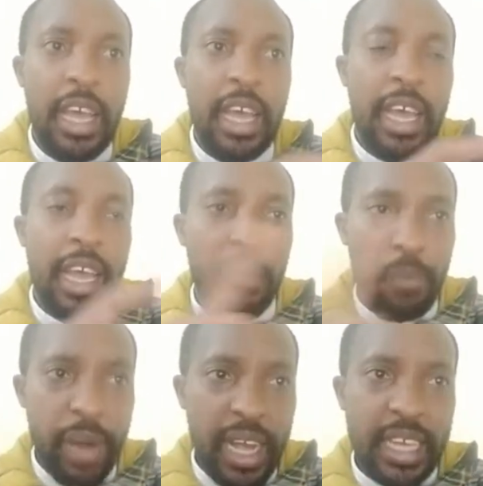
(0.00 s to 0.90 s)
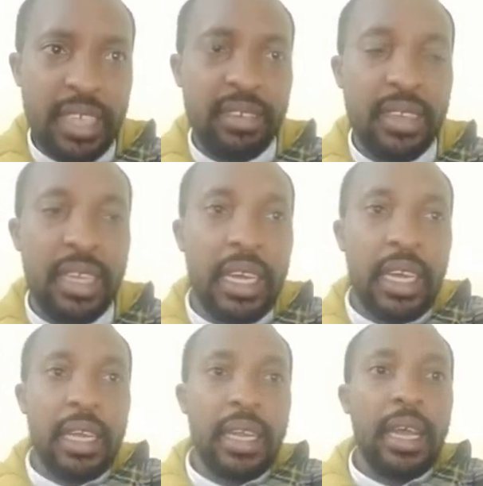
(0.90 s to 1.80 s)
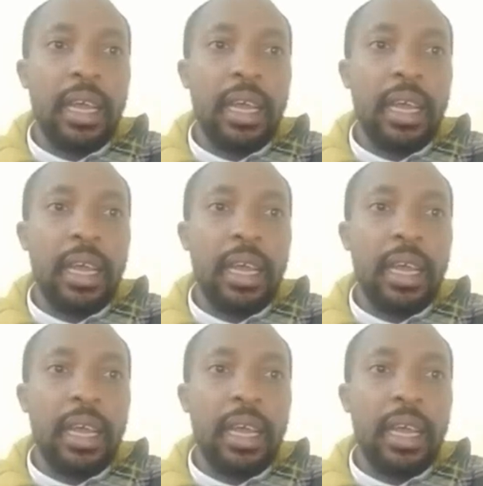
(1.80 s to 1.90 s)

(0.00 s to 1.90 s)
In brackets, the